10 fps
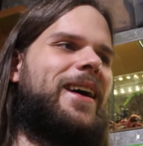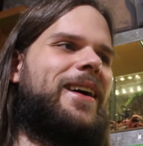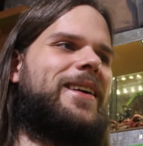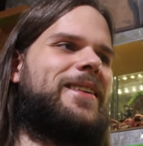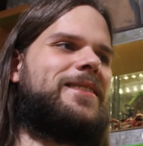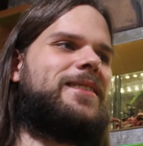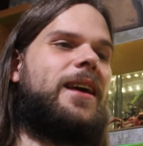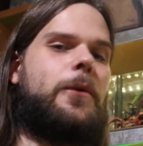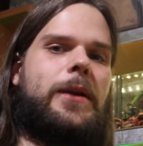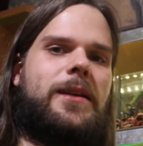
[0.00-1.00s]
And
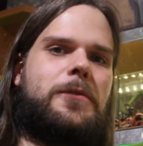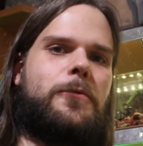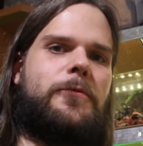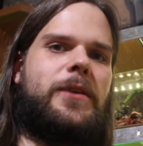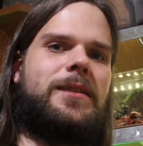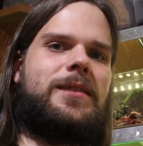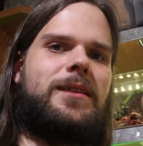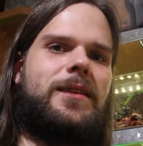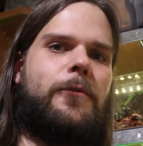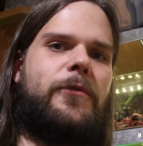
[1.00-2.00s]
yeah, we need to feed
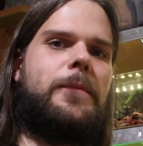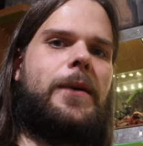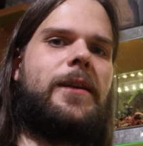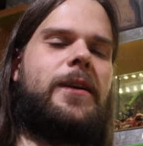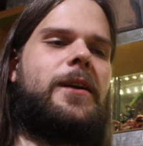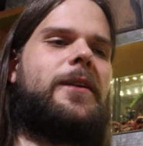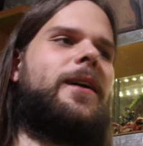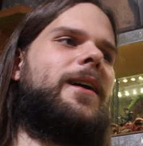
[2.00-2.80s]
the female here,